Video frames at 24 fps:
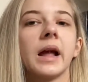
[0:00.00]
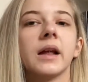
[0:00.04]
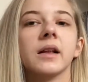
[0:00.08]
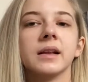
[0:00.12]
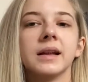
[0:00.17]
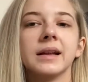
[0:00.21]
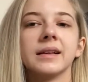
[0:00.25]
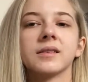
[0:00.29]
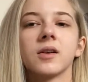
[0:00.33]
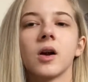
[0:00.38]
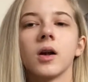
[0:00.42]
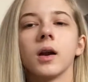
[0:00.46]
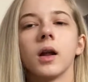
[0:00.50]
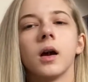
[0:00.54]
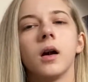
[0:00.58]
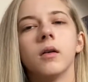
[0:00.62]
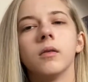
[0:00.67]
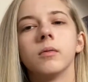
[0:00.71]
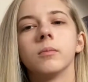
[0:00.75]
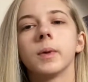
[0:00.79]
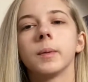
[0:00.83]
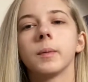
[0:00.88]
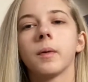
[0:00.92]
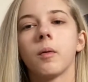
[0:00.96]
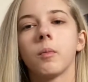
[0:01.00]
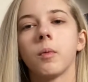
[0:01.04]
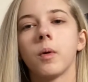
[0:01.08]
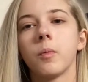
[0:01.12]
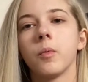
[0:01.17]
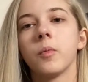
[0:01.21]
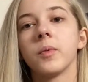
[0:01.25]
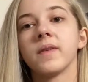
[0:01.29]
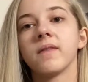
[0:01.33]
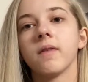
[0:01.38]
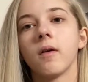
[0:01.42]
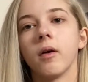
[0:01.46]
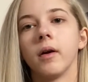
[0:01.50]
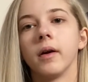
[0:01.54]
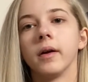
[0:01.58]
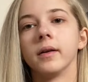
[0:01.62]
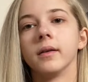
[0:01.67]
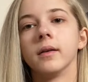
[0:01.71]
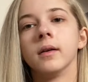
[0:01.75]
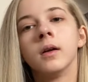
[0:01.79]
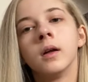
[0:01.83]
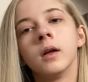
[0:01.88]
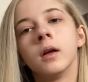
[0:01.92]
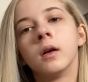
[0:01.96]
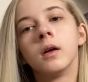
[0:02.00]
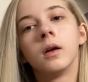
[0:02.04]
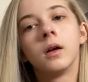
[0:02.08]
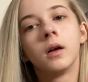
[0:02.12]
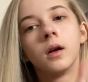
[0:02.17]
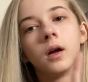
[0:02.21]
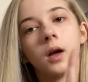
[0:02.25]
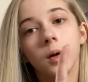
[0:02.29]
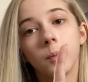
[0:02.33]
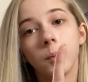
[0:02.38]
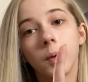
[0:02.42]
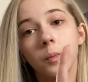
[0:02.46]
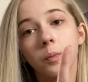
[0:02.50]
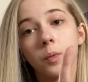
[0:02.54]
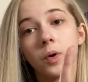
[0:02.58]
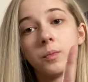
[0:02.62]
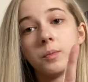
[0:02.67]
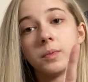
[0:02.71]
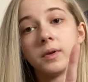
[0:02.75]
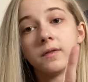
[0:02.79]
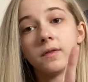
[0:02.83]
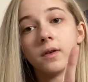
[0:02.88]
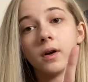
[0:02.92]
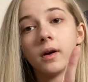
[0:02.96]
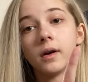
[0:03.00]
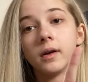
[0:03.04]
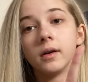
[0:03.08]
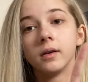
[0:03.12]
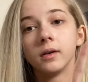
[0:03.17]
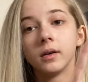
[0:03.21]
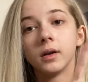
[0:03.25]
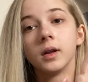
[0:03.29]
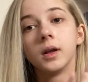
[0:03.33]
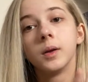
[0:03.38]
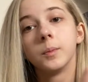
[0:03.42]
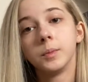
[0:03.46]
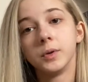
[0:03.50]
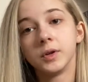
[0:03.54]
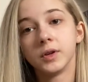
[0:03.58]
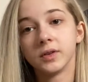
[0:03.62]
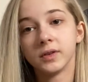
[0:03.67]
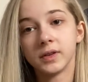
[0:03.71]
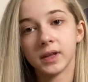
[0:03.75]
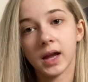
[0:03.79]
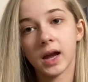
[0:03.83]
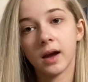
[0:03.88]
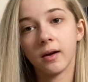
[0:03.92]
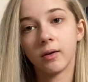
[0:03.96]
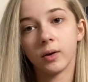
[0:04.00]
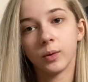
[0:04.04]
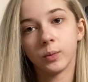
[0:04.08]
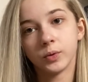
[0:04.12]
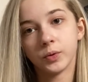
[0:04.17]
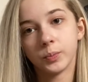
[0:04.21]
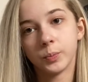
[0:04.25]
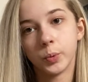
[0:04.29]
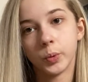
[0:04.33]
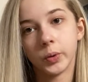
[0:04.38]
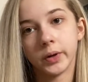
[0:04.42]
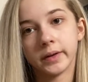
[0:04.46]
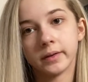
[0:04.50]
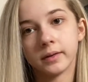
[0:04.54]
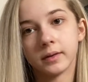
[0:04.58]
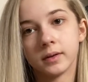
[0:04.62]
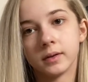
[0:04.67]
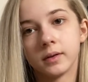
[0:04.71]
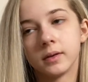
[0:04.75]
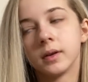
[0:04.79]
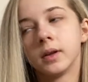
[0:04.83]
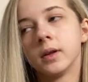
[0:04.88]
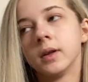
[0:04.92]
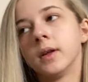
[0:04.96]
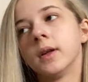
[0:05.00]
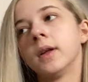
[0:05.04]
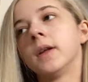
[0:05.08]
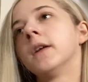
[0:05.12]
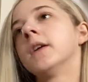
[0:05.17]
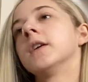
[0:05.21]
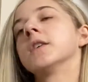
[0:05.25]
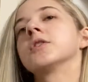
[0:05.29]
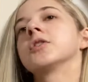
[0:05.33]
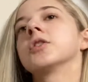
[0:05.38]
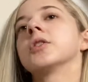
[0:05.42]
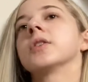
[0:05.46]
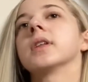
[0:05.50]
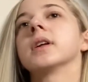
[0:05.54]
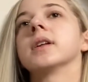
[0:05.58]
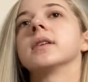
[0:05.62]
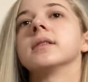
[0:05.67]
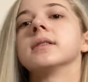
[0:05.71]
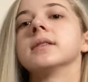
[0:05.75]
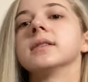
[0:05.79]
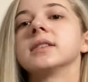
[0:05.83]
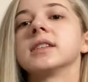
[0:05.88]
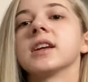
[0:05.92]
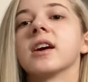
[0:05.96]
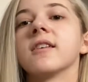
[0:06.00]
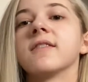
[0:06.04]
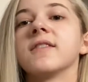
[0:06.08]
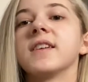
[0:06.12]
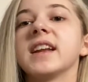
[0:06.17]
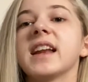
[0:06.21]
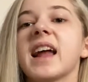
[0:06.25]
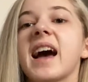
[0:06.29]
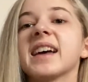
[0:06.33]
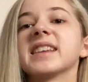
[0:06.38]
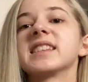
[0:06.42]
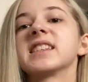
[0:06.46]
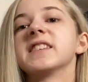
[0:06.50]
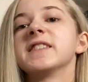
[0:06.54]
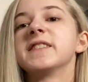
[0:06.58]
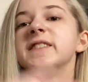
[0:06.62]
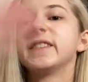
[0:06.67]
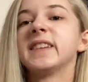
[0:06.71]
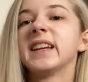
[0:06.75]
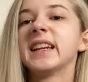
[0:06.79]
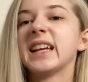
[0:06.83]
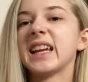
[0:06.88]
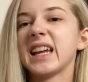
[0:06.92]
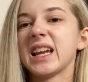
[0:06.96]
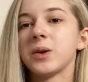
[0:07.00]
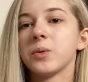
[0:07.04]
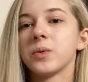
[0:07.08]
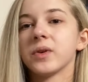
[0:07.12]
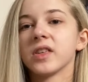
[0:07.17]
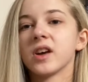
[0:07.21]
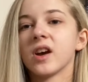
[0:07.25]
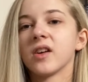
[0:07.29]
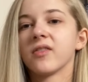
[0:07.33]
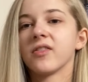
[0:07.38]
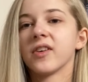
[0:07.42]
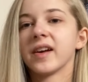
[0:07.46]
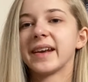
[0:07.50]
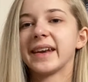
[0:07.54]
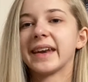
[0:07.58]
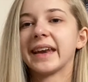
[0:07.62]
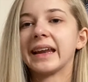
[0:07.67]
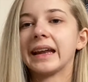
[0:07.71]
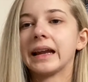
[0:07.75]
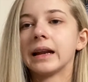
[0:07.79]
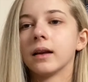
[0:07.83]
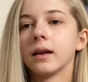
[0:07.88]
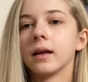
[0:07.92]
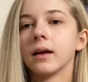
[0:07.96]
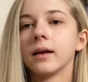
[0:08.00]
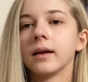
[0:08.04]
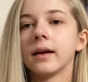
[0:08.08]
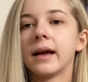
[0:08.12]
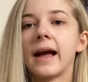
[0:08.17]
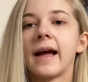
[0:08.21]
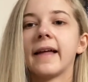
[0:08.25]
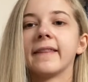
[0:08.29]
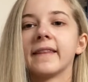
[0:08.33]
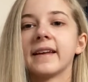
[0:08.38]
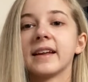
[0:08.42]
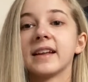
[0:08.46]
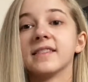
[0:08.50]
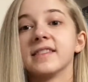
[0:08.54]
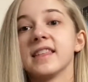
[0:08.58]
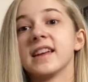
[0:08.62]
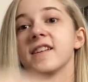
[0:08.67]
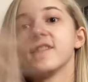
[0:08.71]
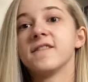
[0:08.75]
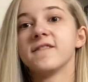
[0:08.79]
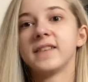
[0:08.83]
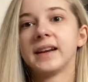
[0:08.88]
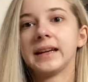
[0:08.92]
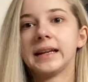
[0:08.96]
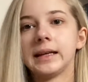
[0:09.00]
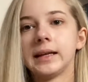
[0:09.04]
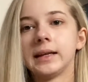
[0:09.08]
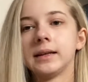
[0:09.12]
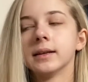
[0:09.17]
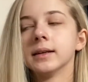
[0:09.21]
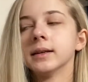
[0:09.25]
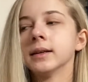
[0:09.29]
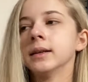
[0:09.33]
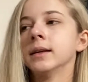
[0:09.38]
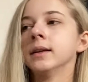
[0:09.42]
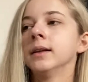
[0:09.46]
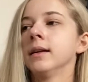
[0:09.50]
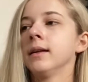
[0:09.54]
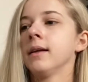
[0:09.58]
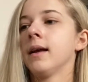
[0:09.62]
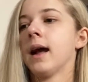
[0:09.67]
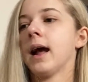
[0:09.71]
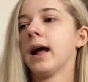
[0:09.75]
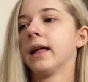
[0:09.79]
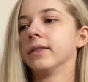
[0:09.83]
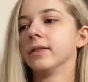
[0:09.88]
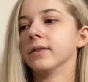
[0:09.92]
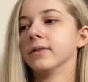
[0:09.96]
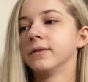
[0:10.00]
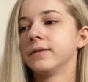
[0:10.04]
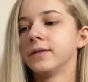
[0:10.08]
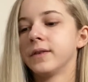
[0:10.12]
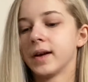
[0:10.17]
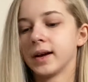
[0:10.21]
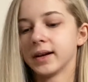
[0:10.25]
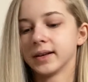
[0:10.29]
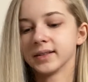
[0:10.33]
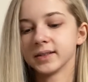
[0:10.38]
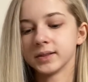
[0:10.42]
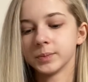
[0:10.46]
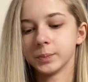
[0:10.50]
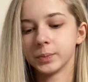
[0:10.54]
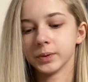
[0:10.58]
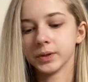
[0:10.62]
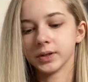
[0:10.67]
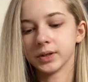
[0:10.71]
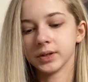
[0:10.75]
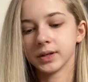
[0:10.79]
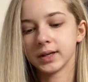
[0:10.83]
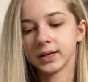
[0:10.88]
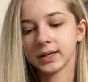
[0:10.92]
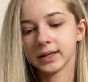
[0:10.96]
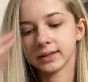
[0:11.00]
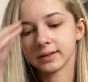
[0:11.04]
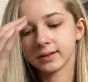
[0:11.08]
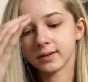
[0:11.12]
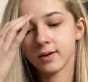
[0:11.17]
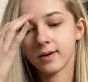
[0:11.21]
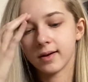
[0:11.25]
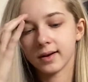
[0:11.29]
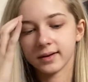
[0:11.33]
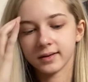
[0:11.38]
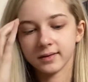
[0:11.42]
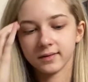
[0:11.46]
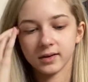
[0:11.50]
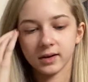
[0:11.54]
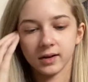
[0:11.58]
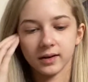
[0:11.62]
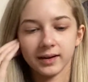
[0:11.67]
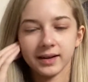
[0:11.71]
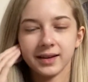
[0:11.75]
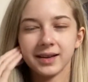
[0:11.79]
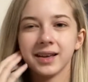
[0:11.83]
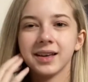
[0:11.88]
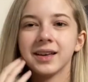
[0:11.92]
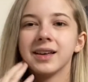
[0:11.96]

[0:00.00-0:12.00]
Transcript: it's kind of like, oh, maybe her mum will be fine. Her mum won't be fine because the arrow was poisoned. So then Seraphina has to flee with her friend Neela, and they flee. And the first book is kind of like